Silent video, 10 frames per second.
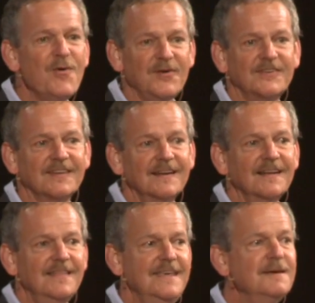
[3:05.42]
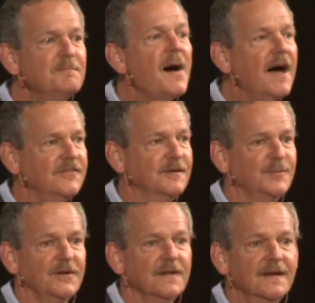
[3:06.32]
out the
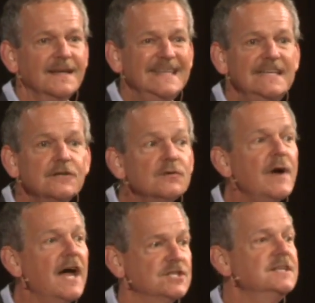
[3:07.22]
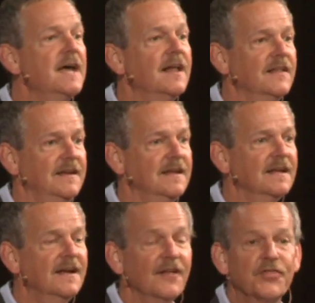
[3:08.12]
impossible, irrationality,
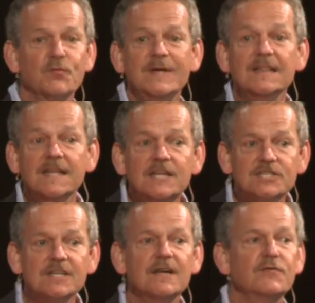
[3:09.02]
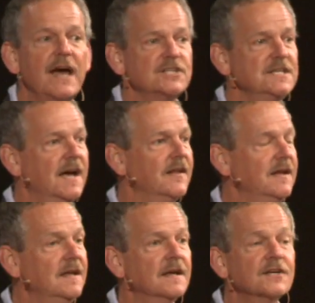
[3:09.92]
the religion of
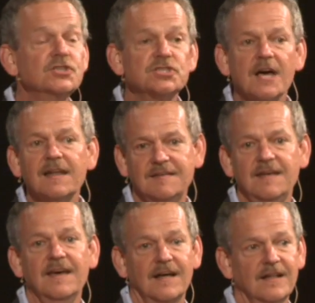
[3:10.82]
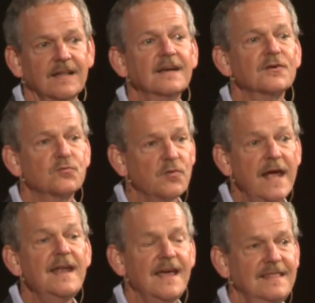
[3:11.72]
rationality shot to hell
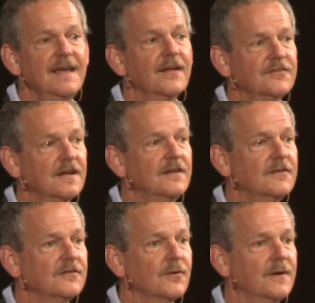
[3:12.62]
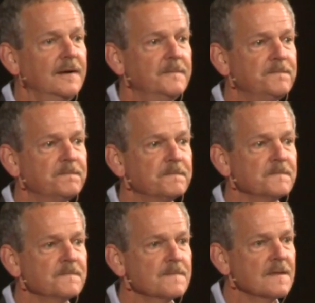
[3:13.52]
right at the outset of the story.
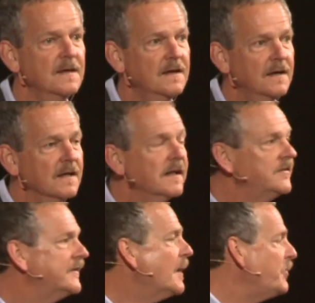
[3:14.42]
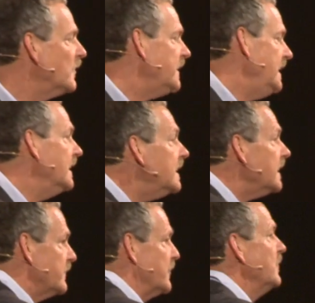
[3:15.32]
Let's step over to
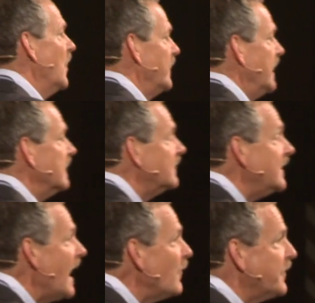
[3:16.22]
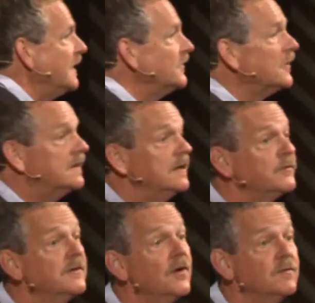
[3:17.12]
India for a moment and see how things look
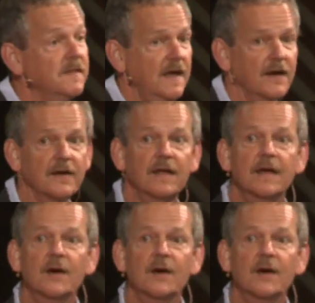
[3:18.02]
different over there.